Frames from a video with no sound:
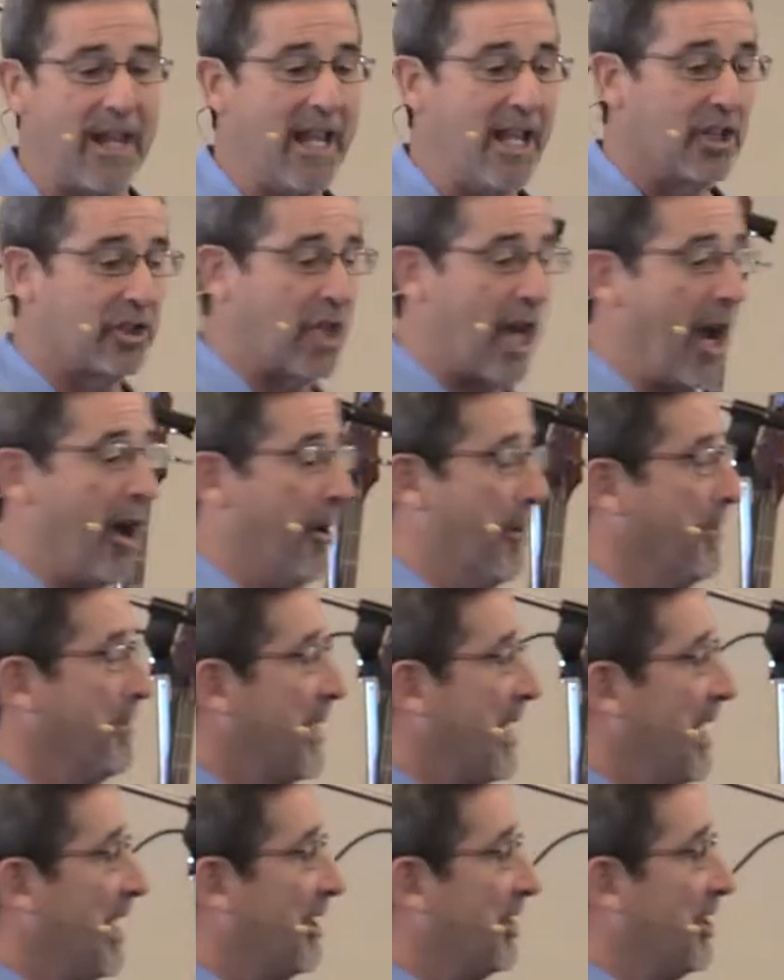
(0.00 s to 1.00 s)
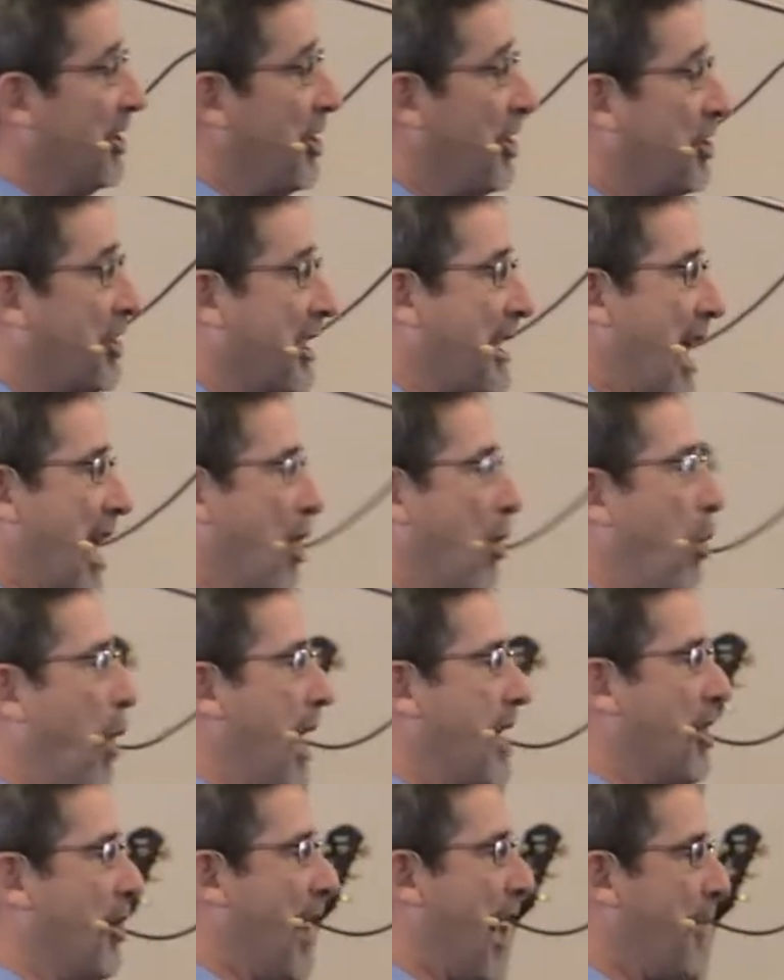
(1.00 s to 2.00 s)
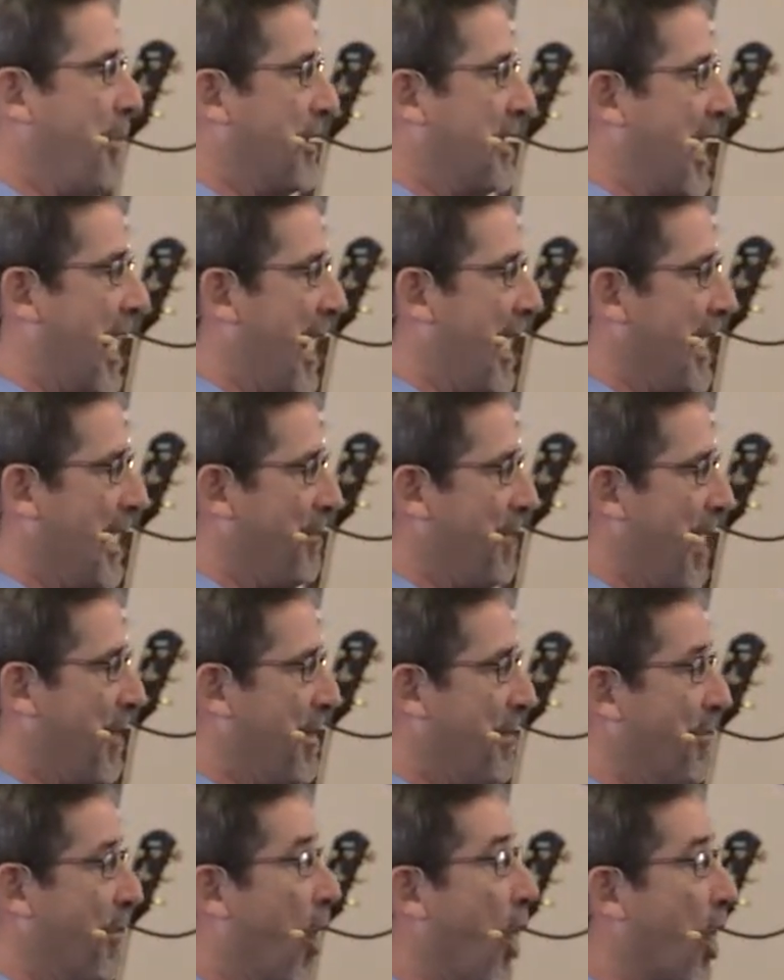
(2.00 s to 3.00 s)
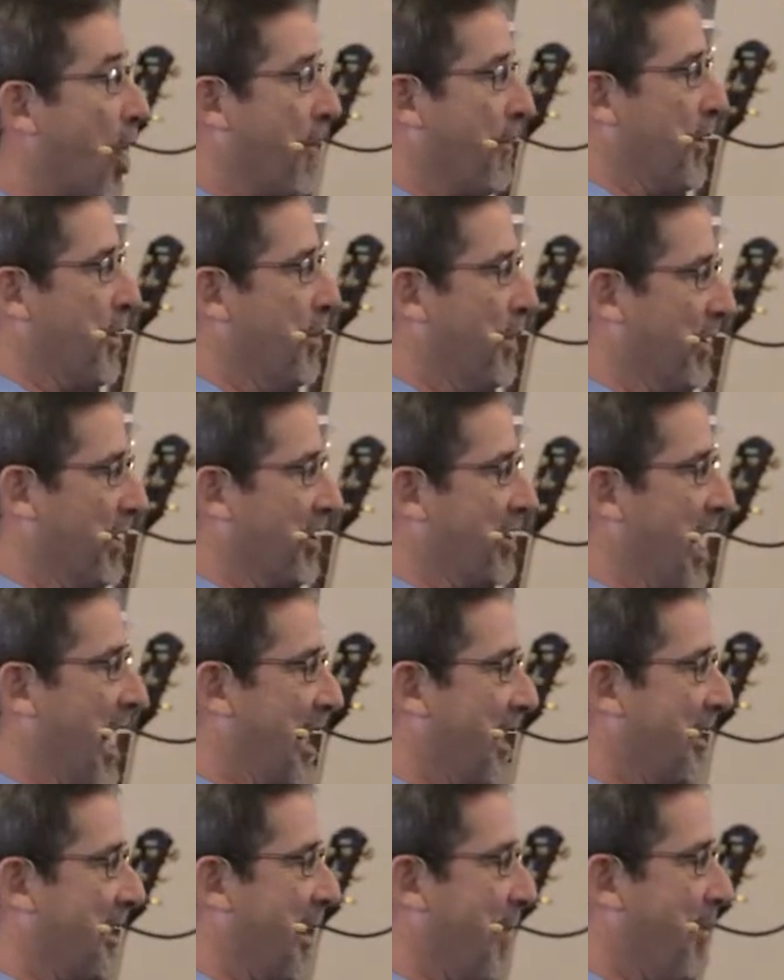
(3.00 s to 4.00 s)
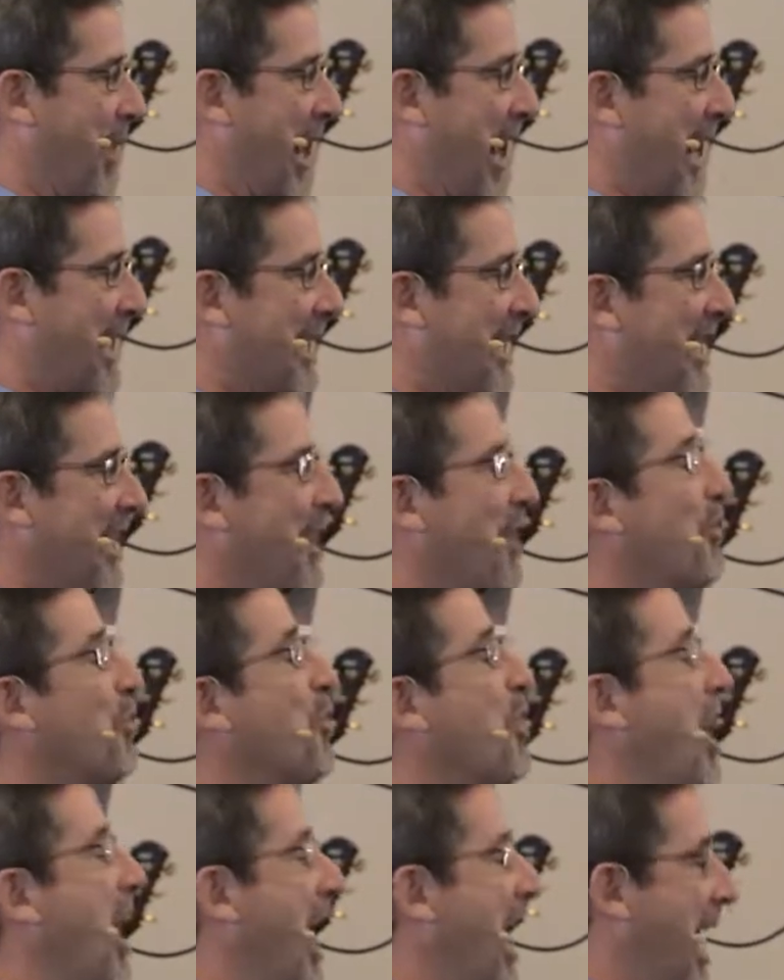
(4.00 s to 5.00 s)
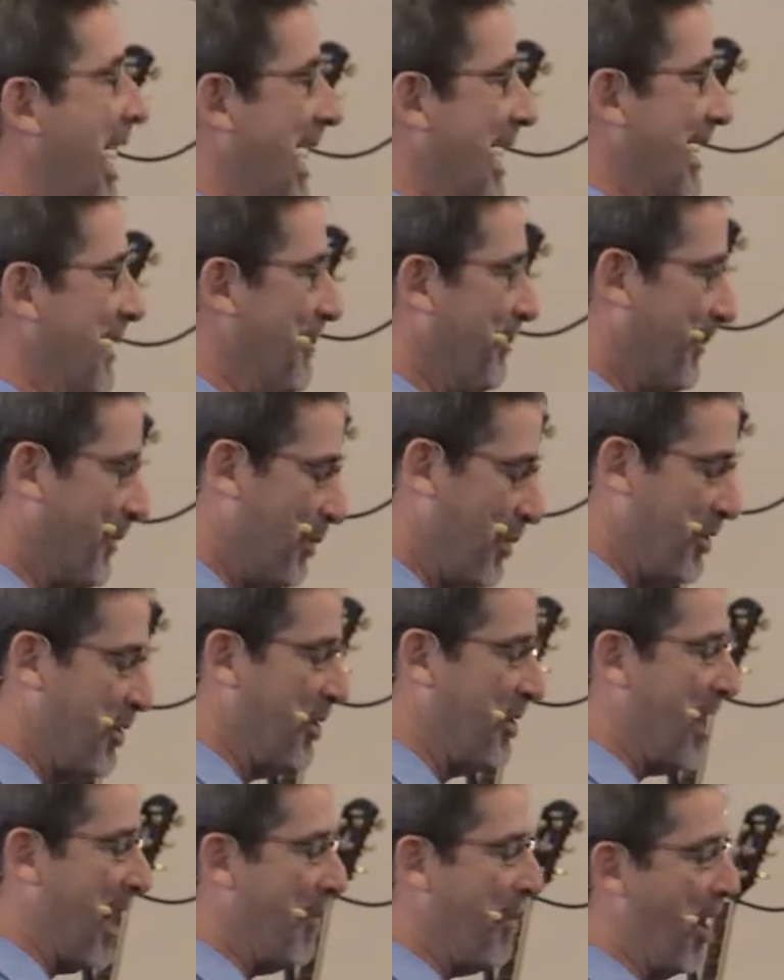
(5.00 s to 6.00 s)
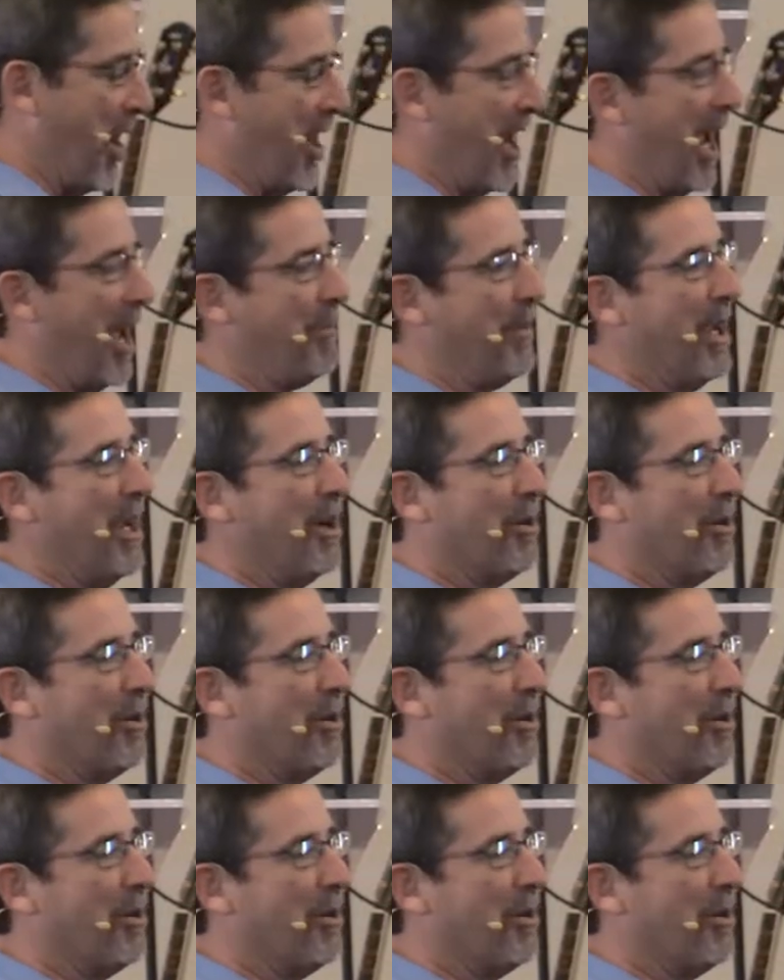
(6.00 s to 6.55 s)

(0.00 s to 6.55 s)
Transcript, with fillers: So, to just to kind of whet your appetite, and maybe more of you will decide to come back, Ron, would you come on up?